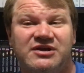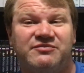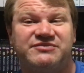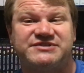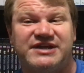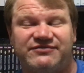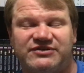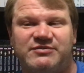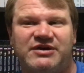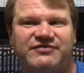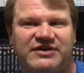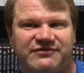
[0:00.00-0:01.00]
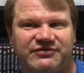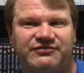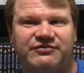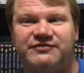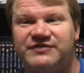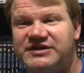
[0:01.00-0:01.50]
It's definitely my favorite
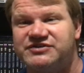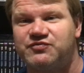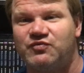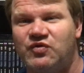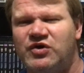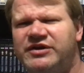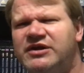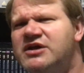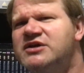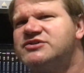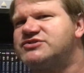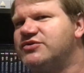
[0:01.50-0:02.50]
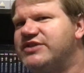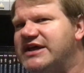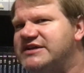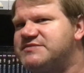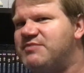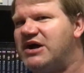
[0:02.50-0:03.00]
from Phase 1. So
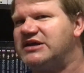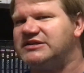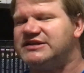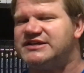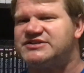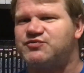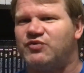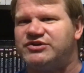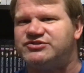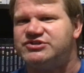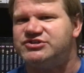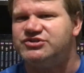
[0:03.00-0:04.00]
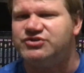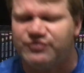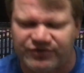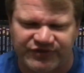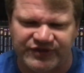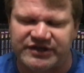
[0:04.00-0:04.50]
that is my list. What do you
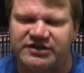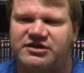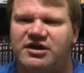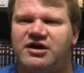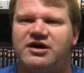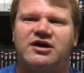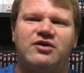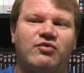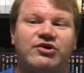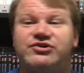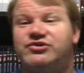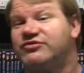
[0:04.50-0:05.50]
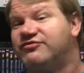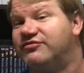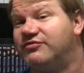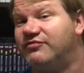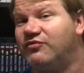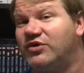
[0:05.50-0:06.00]
think?
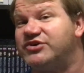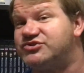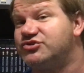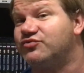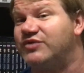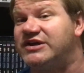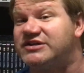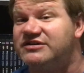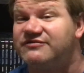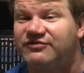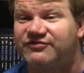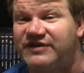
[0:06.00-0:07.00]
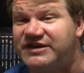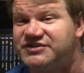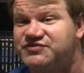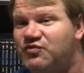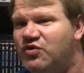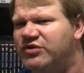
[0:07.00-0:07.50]
What is your ranking for
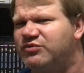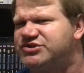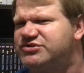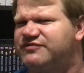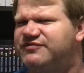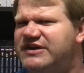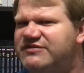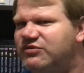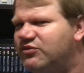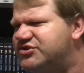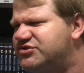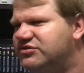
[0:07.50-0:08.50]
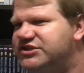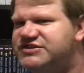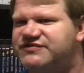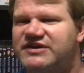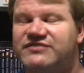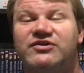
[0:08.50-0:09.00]
Phase 1? What's your favorite? What's your
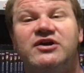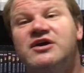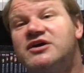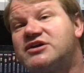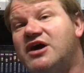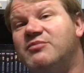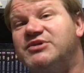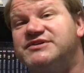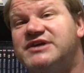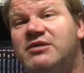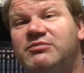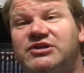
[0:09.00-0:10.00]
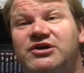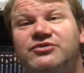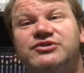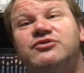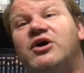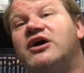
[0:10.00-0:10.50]
least favorite? Comment down below.
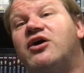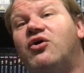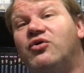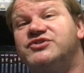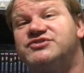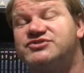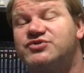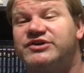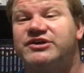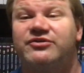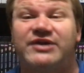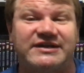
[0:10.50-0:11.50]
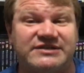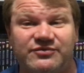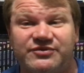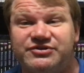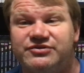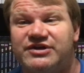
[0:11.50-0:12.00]
You know I always enjoy interacting
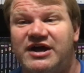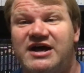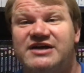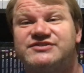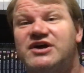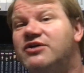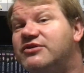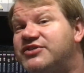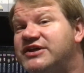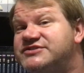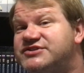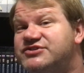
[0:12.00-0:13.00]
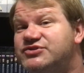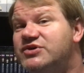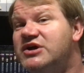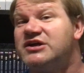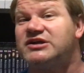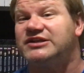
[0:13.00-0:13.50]
with you guys. Other things to do,
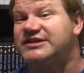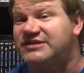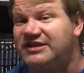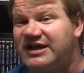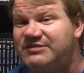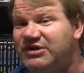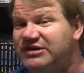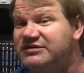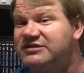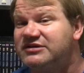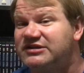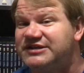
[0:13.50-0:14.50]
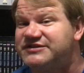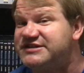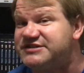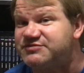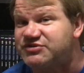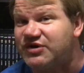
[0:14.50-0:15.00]
click the like button, click the
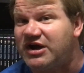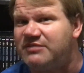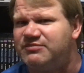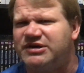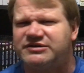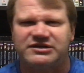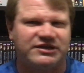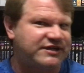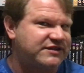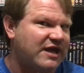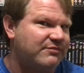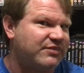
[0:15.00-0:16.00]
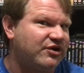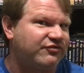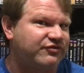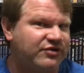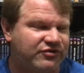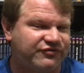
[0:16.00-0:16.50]
subscribe button, click that bell
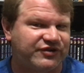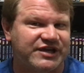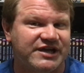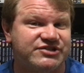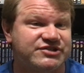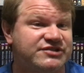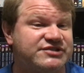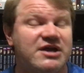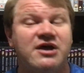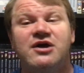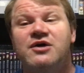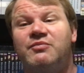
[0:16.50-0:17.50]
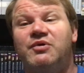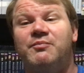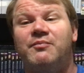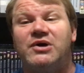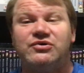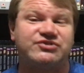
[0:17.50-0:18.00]
for notifications. But
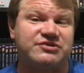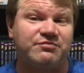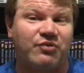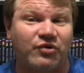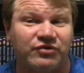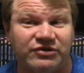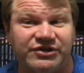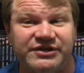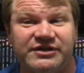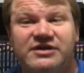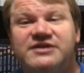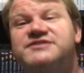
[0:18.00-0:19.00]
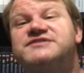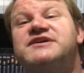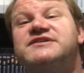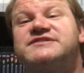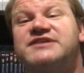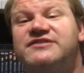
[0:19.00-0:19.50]
most importantly,
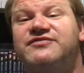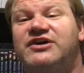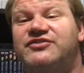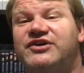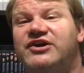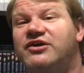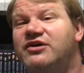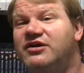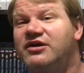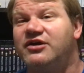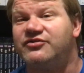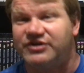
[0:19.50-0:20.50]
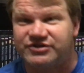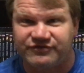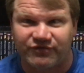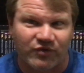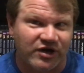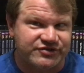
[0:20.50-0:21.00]
stay safe out there. and thank you
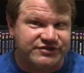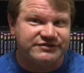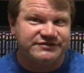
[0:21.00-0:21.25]
for watching.